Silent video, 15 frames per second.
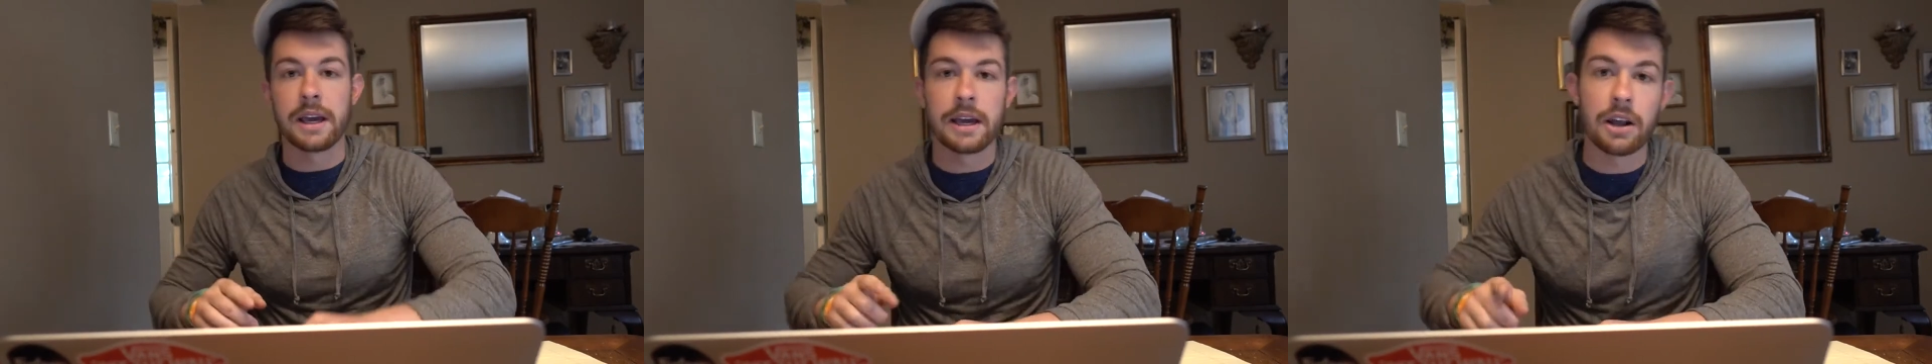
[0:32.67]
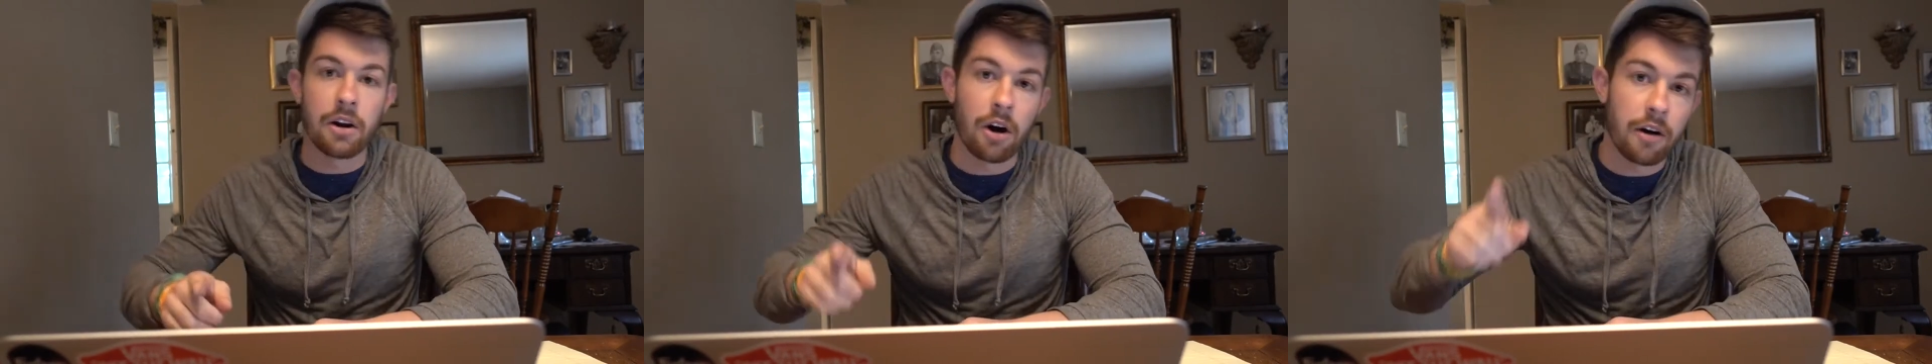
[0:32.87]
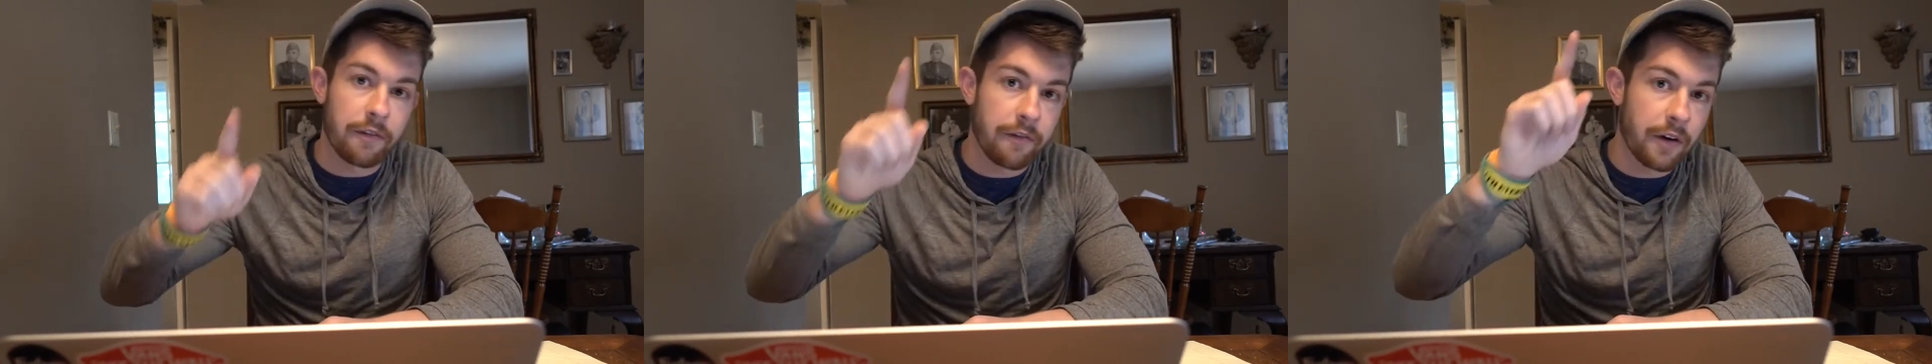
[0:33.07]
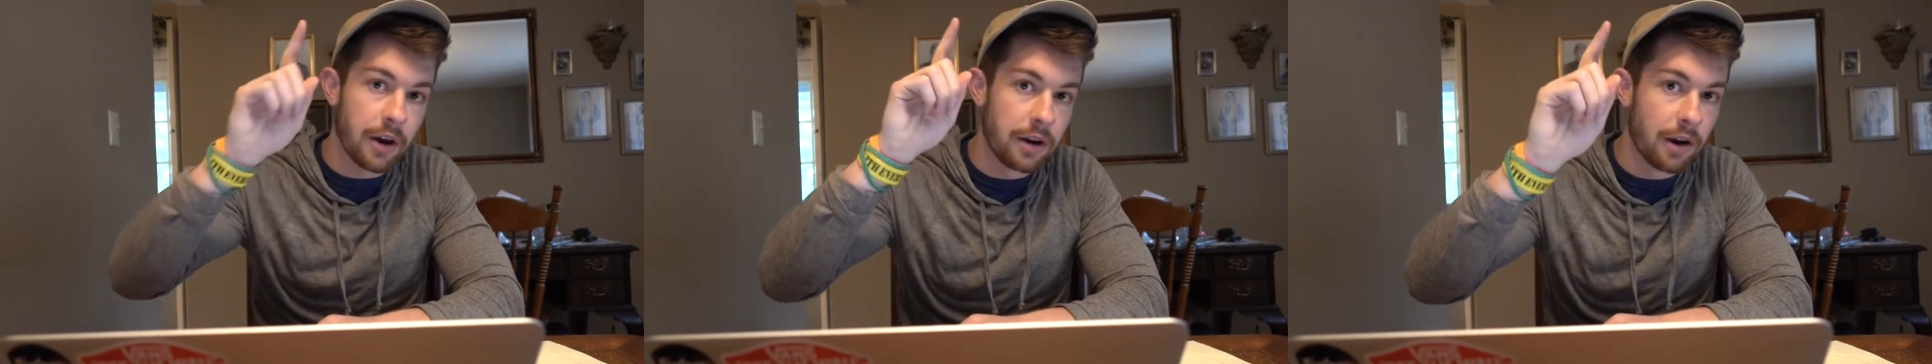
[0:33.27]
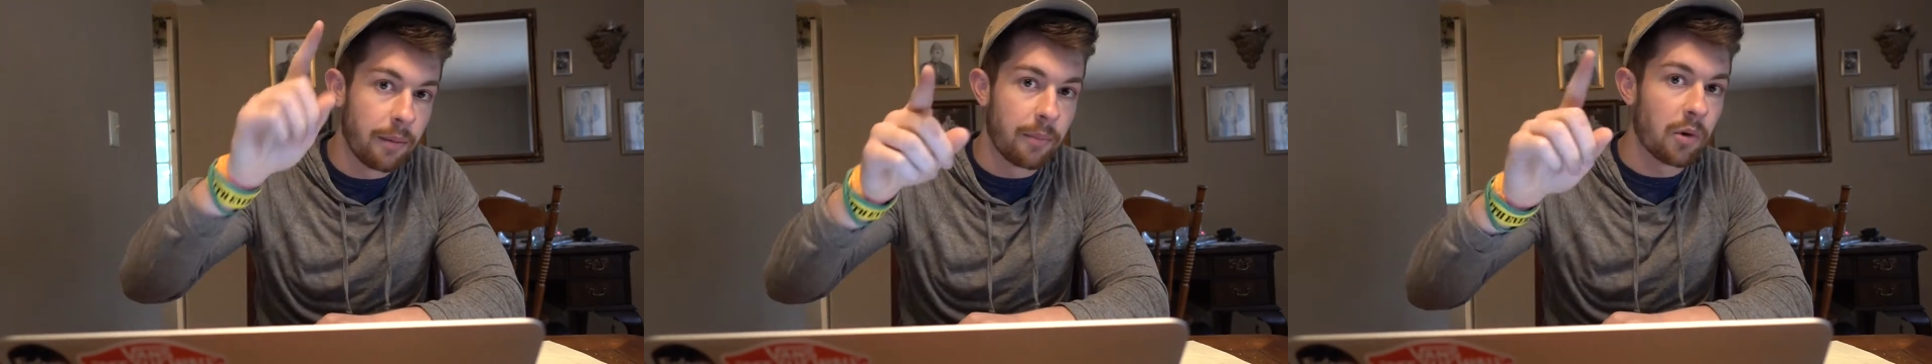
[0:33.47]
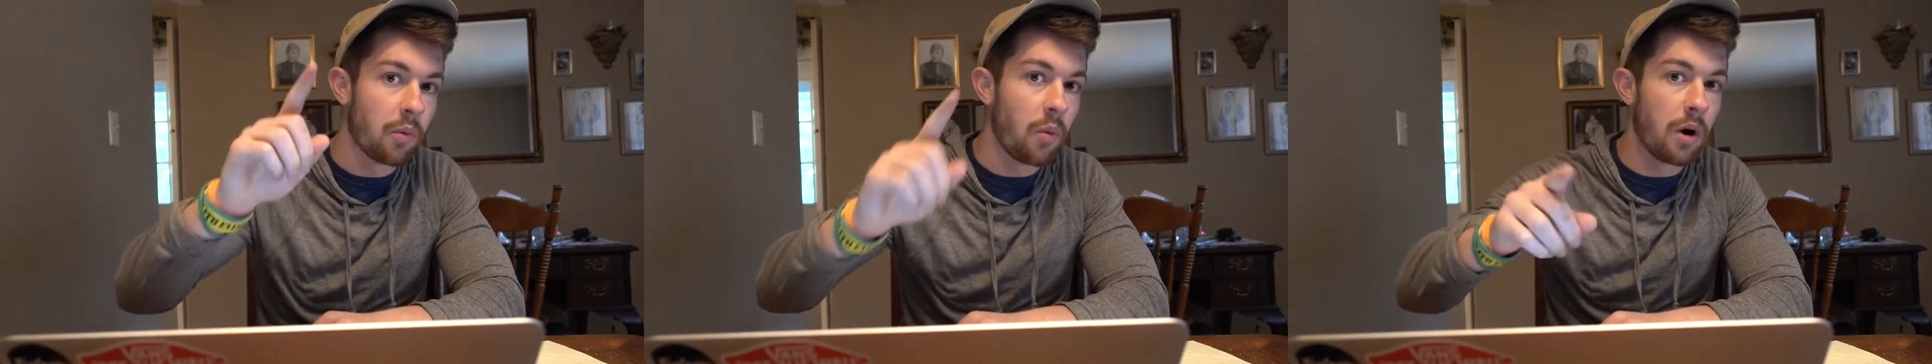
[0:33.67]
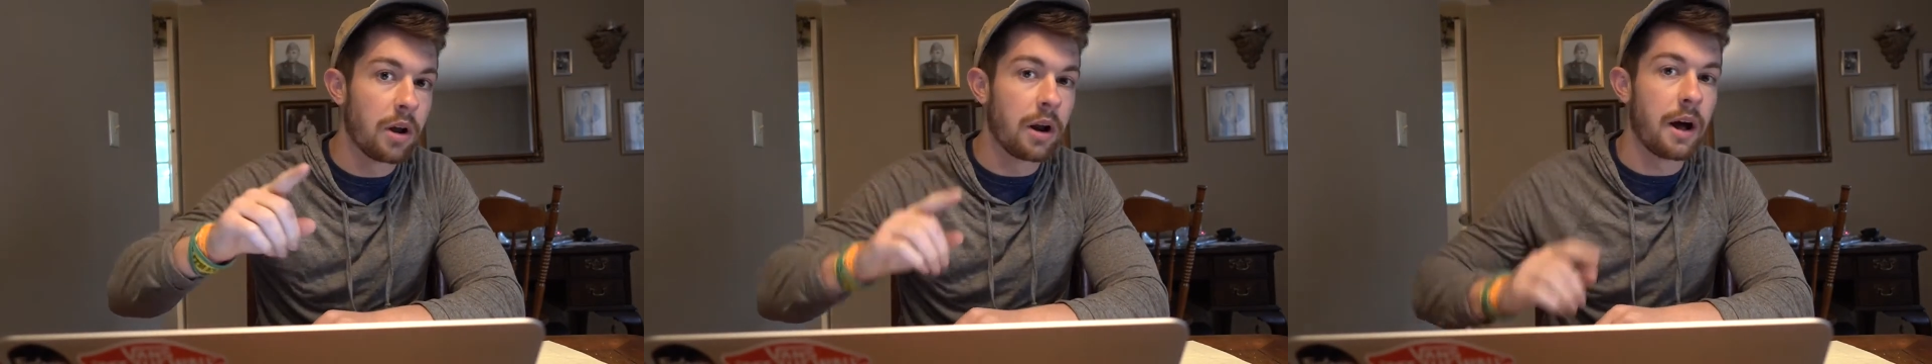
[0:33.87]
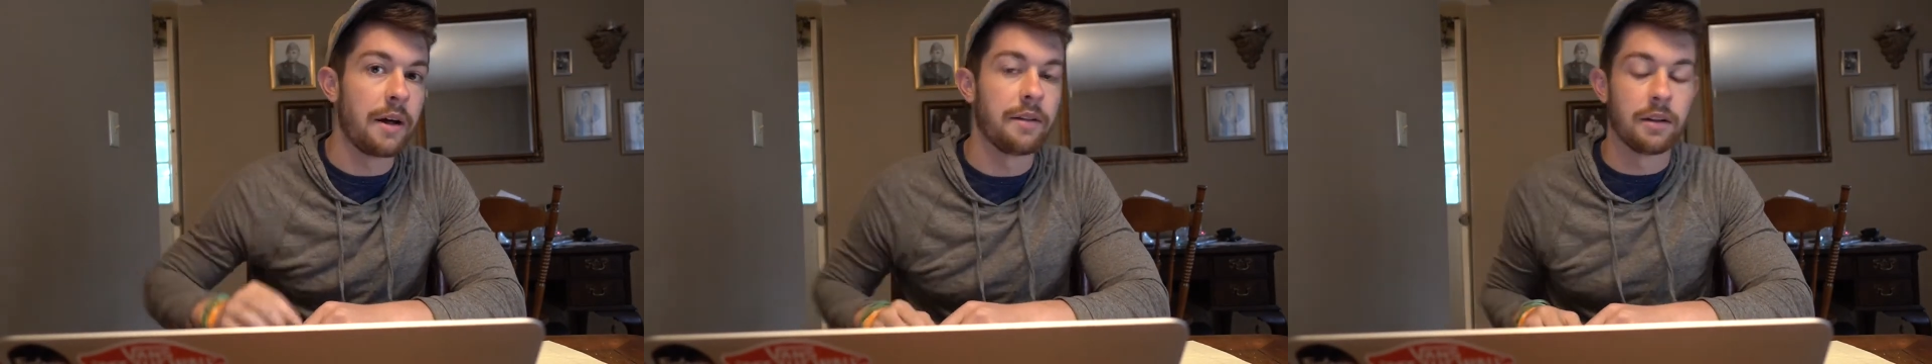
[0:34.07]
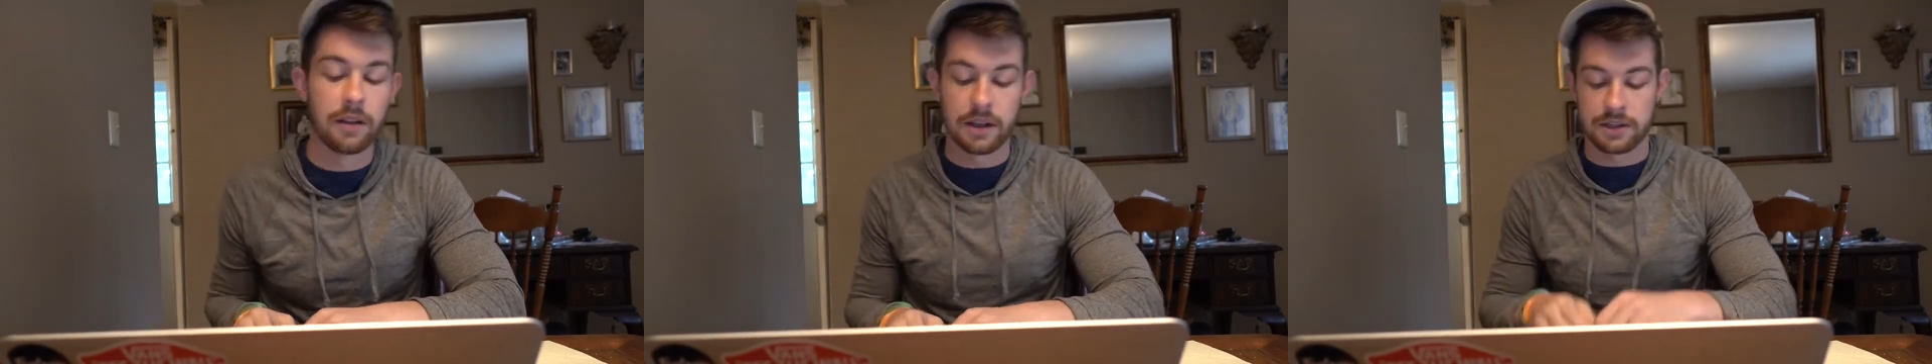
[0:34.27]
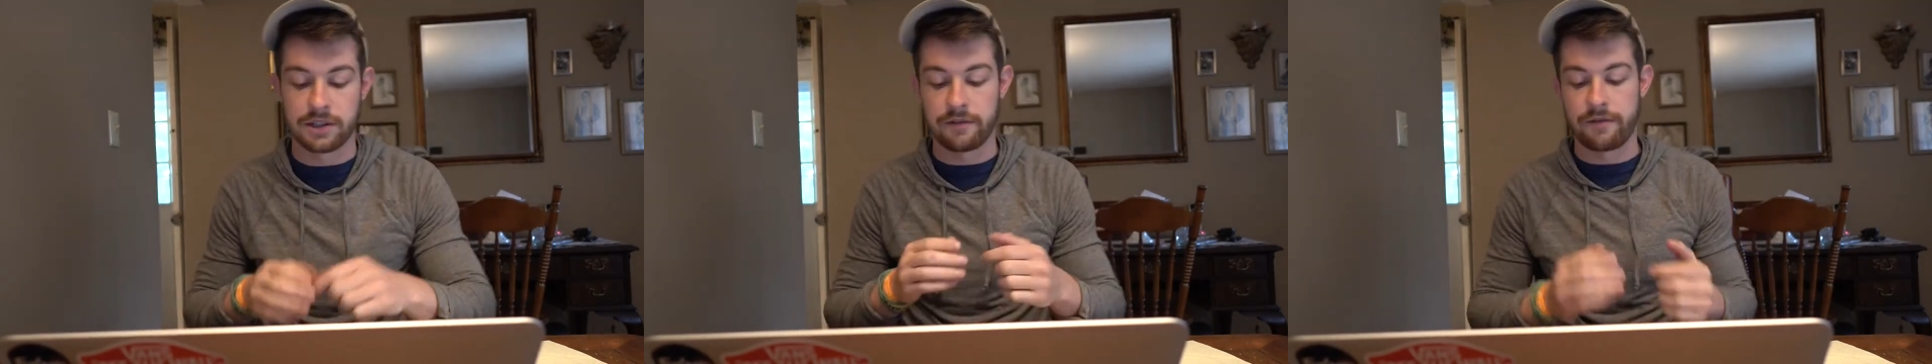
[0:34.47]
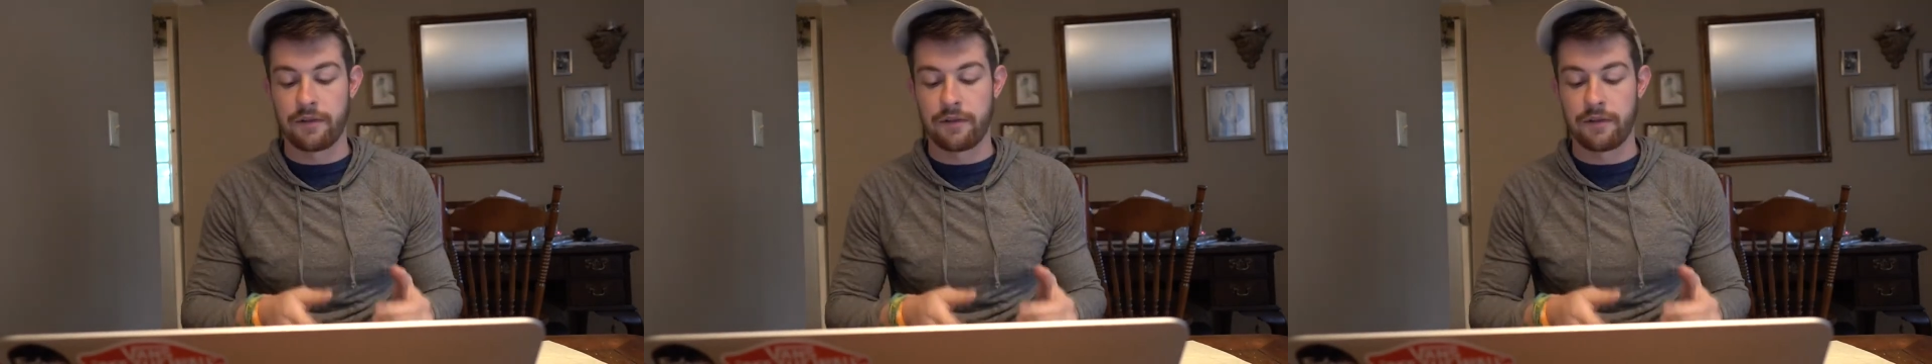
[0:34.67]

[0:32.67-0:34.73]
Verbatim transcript: to kick it off number one on the list,